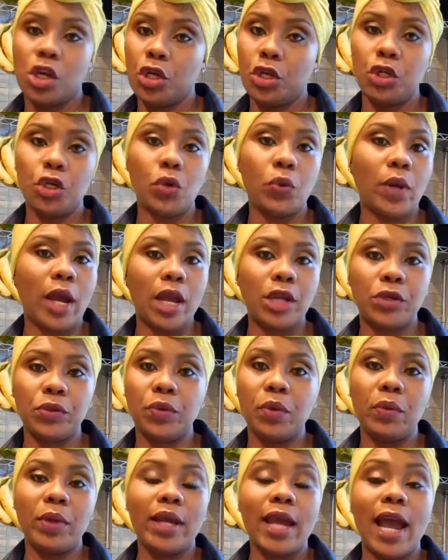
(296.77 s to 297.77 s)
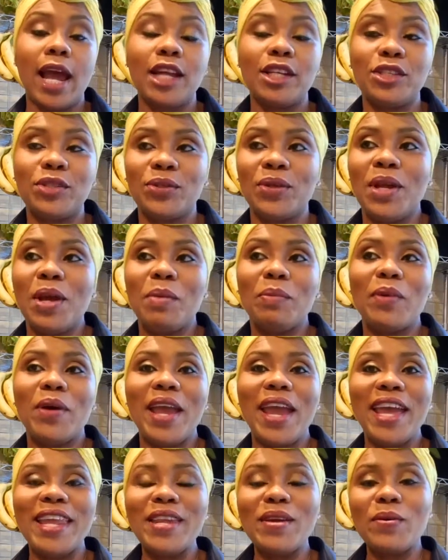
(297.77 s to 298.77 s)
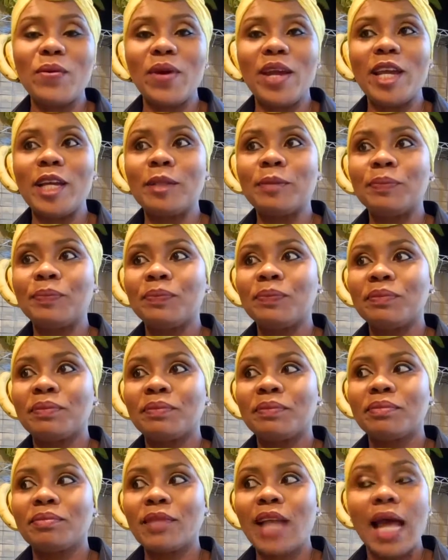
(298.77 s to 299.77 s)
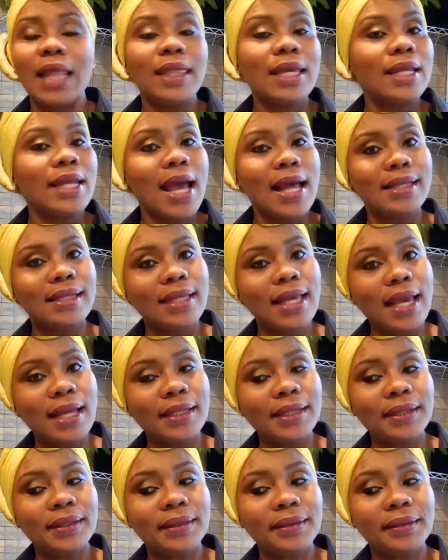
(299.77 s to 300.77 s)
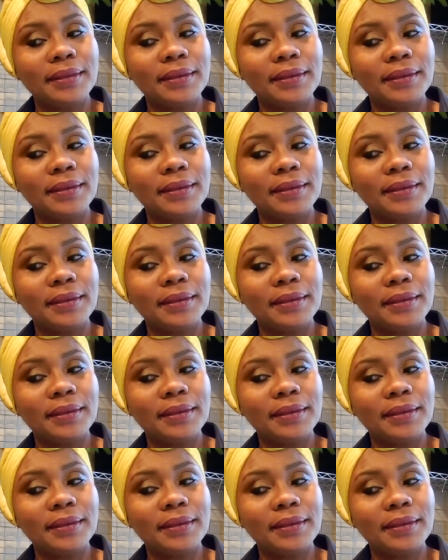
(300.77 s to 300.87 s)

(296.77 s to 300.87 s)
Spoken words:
You know we gotta do what we gotta do. But anyway, I think that's it.